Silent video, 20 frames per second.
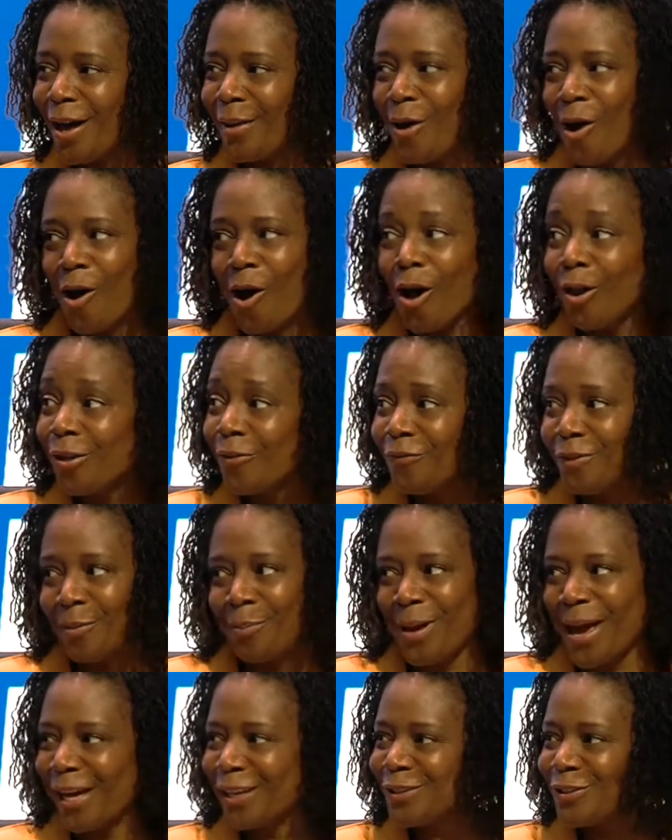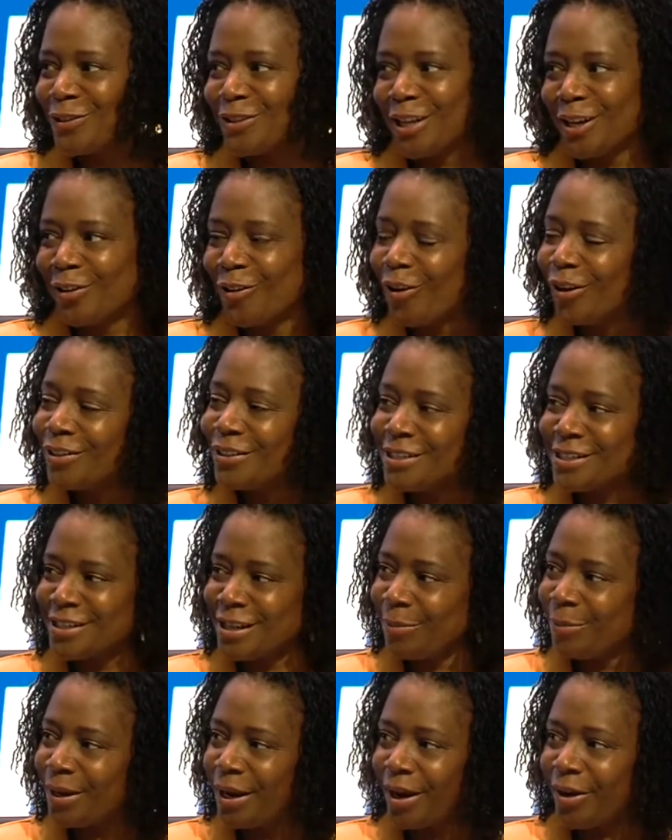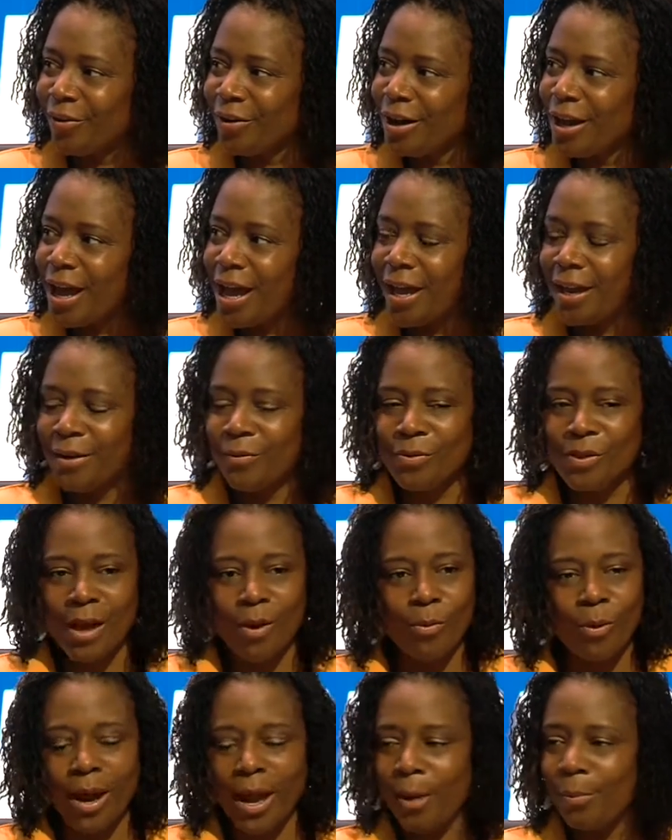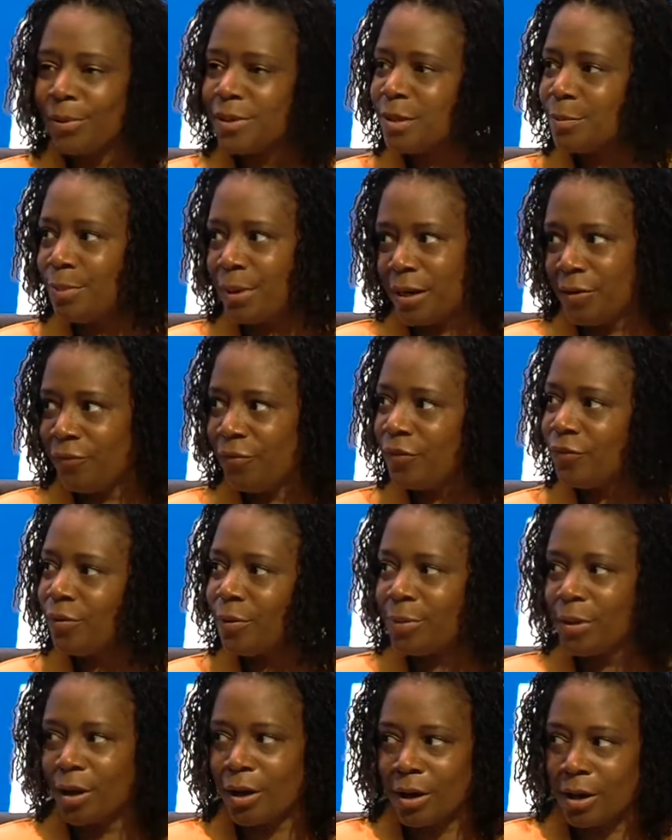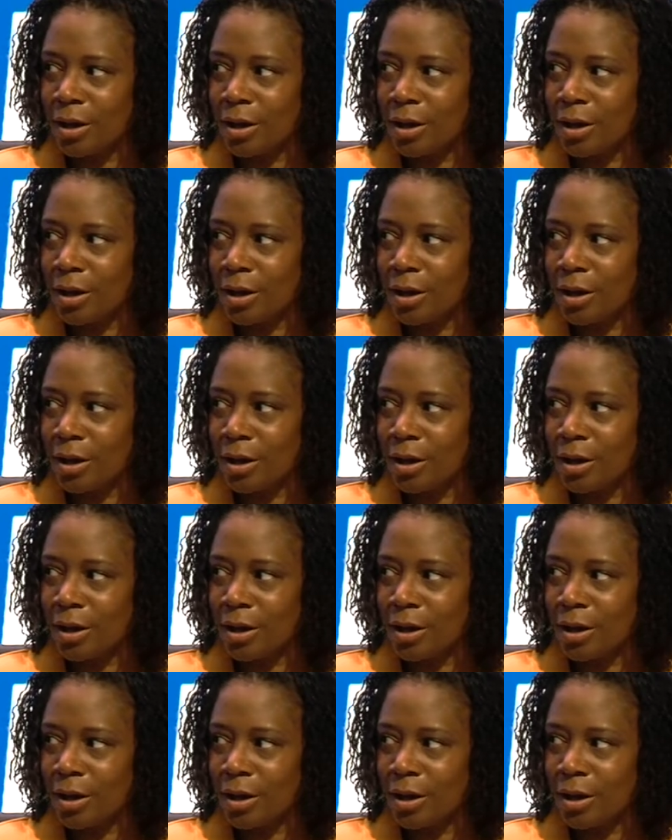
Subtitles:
all of the pastors had gone to seminary, and they were able to benefit from the